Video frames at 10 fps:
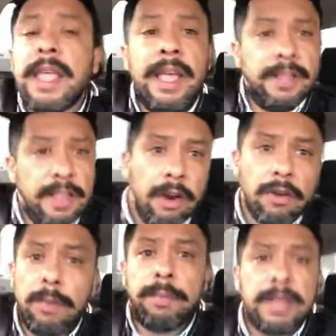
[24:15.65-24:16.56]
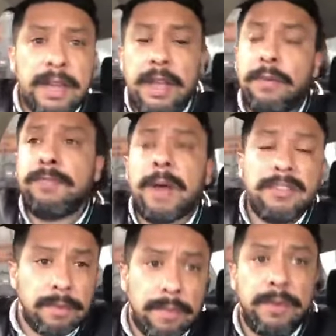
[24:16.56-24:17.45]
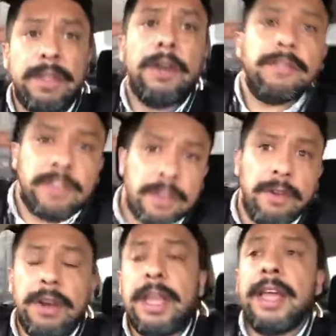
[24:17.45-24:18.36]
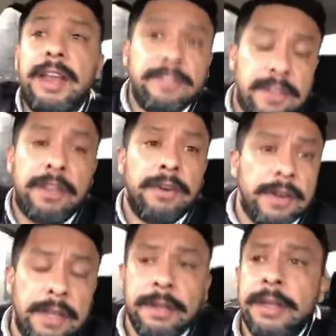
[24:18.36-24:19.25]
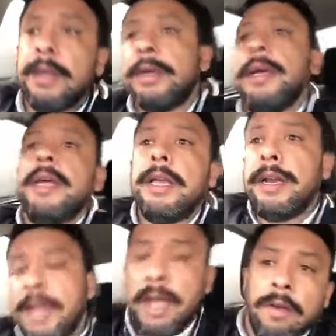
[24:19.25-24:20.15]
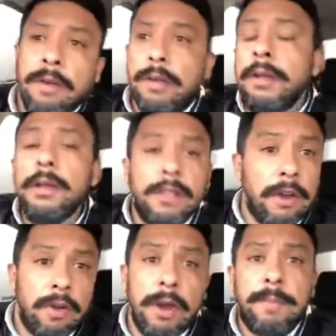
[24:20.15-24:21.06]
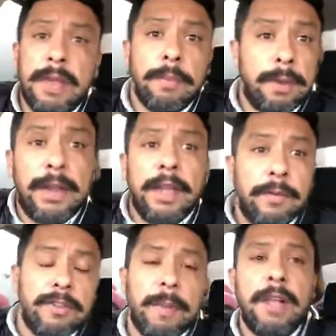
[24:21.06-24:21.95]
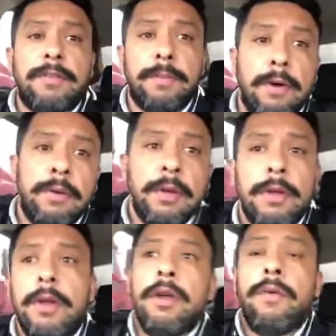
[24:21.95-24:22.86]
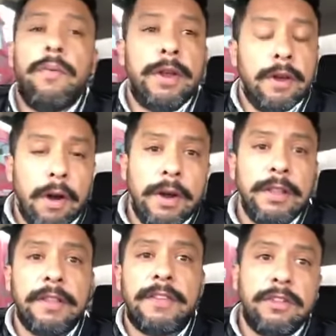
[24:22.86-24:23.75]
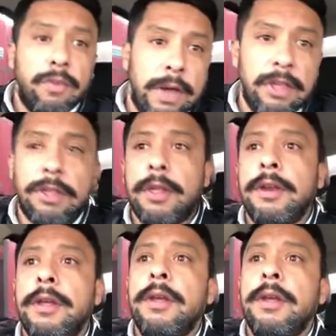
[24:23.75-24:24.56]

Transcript: and they are completely irresponsible for their security and insecurity. Now, they're going to be completely irresponsible regarding the situation